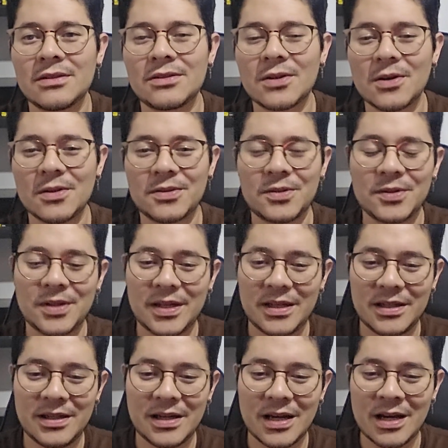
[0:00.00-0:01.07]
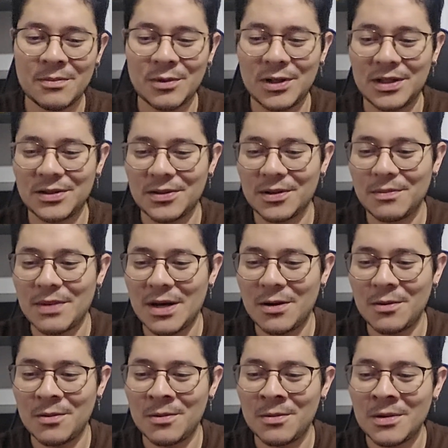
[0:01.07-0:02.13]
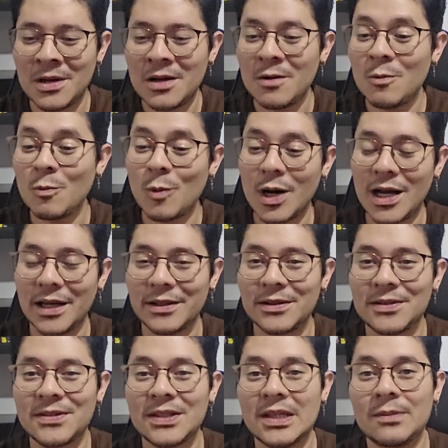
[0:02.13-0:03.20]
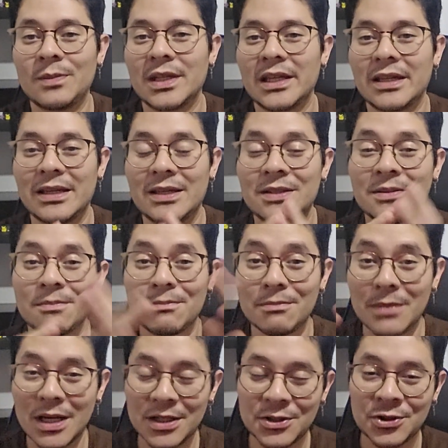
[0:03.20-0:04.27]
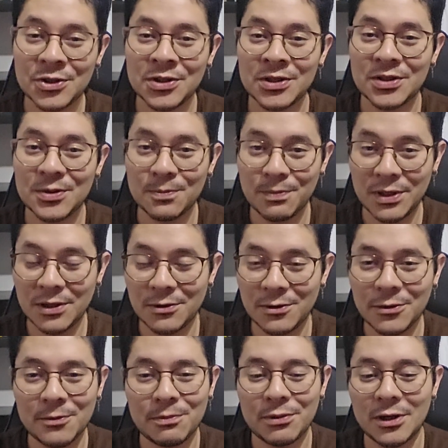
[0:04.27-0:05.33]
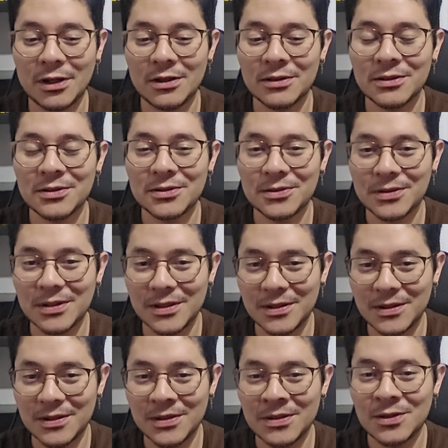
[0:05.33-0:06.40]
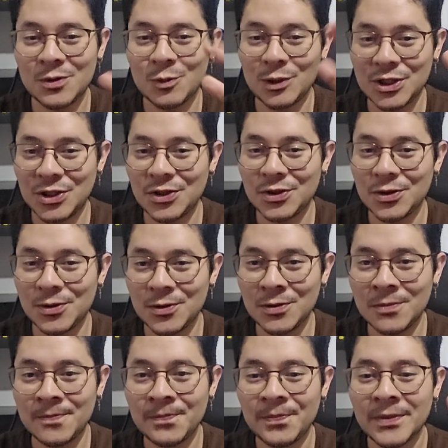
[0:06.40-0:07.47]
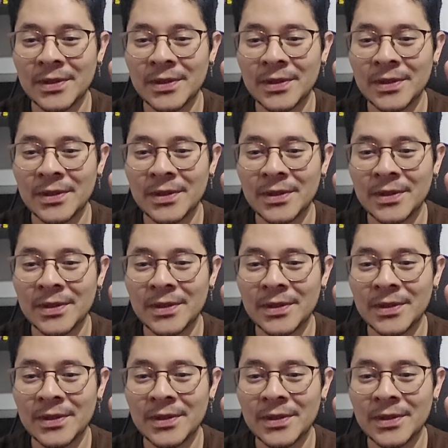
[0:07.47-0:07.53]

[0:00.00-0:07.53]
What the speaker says: So, today I'm going to talk about why the Steam Deck is a much superior product to the Switch 2.